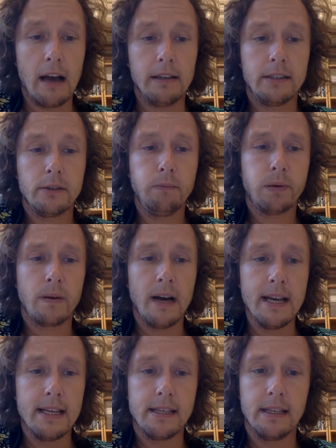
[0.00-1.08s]

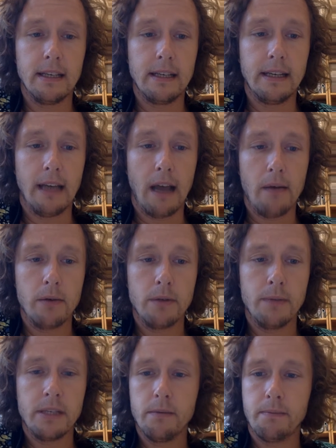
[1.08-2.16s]
Surprisingly, I was a
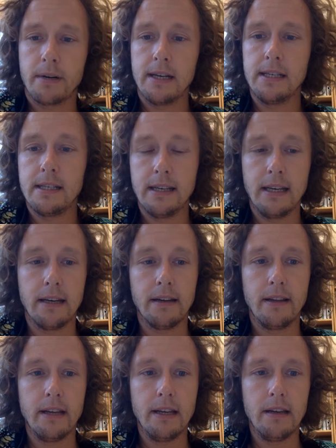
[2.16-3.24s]
bit surprised here.
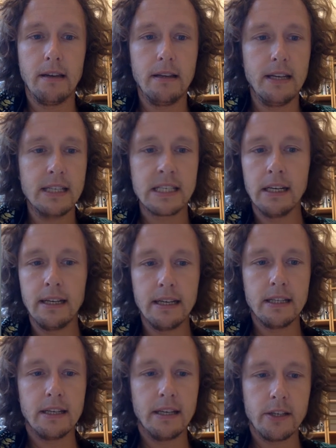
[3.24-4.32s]
In Italy,
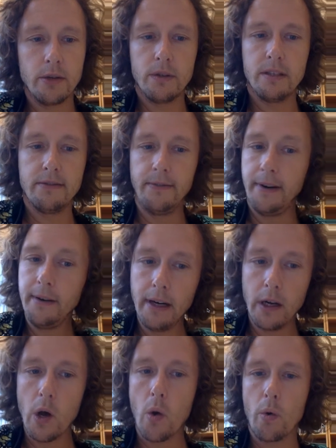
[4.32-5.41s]
internet use is very
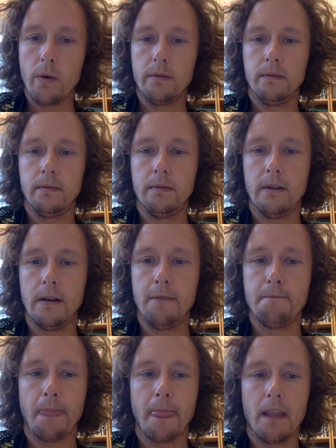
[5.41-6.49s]
low.
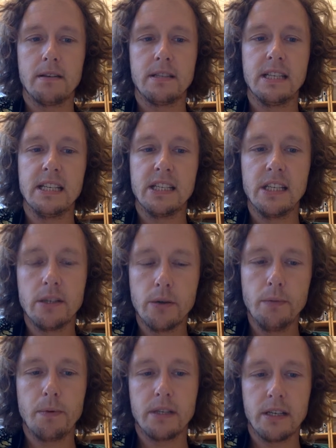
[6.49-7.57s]

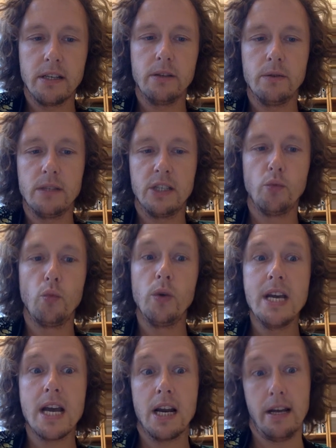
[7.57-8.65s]
62% use it
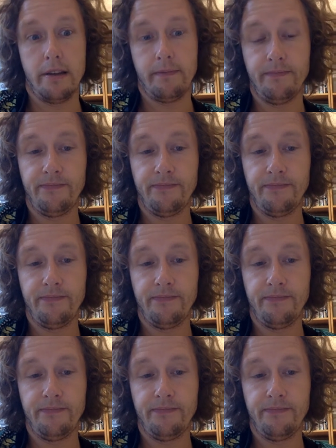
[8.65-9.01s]
weekly,